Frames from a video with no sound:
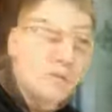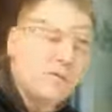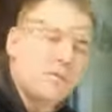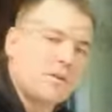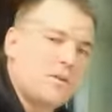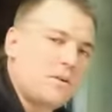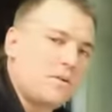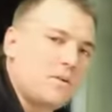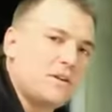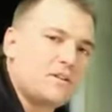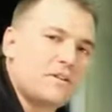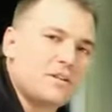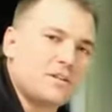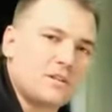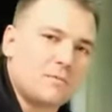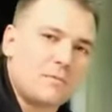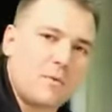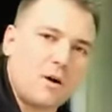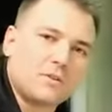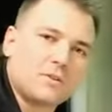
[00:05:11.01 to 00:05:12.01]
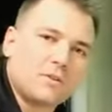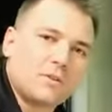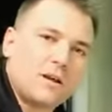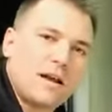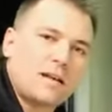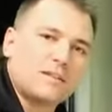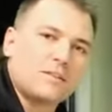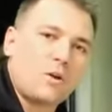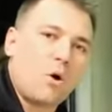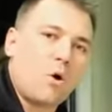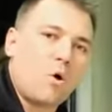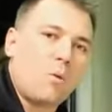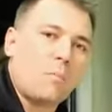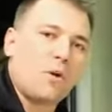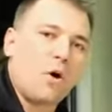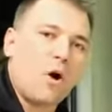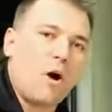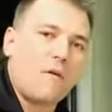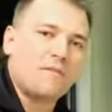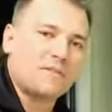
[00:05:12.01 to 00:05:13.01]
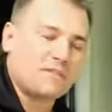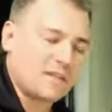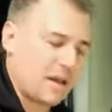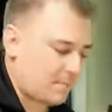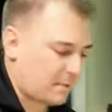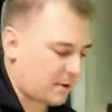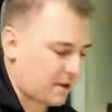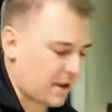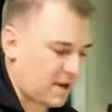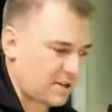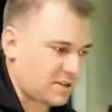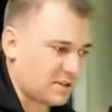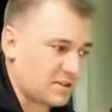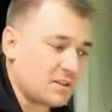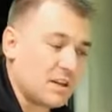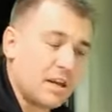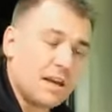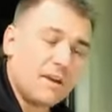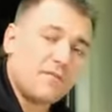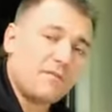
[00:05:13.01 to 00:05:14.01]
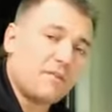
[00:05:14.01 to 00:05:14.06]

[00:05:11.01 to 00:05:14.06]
The QD system also has home and office applications.